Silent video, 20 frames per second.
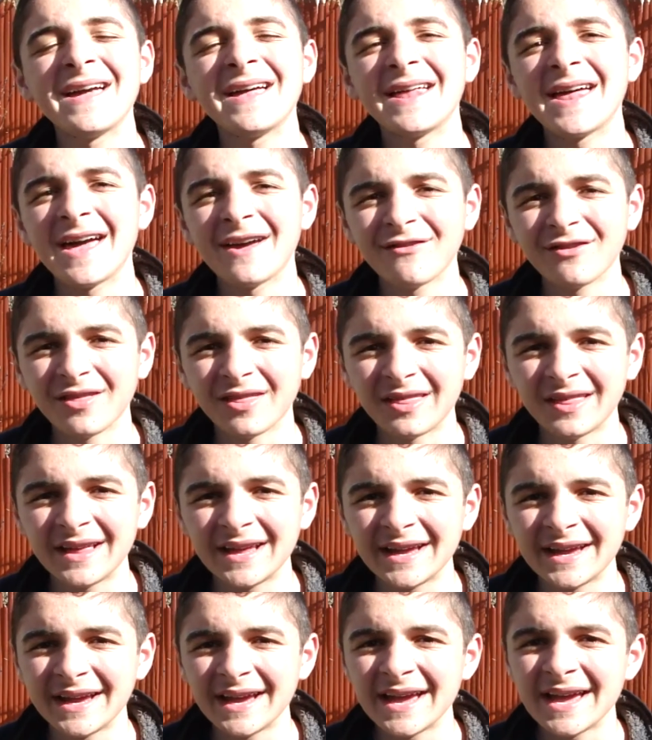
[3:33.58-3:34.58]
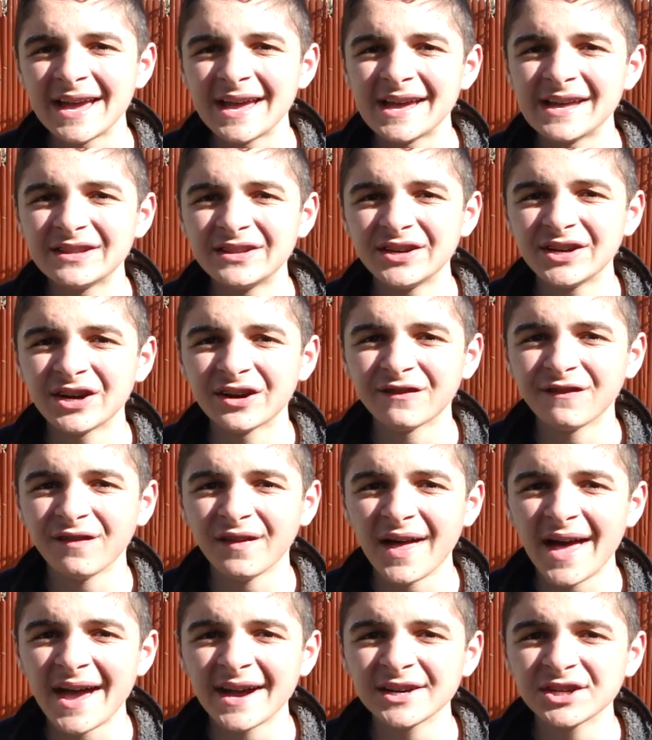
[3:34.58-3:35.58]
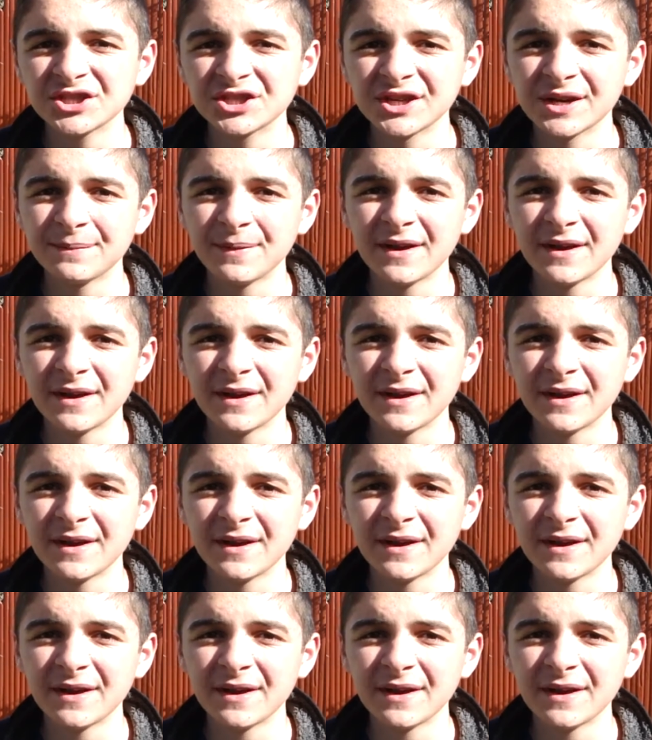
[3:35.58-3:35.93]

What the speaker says: NFC into your flagship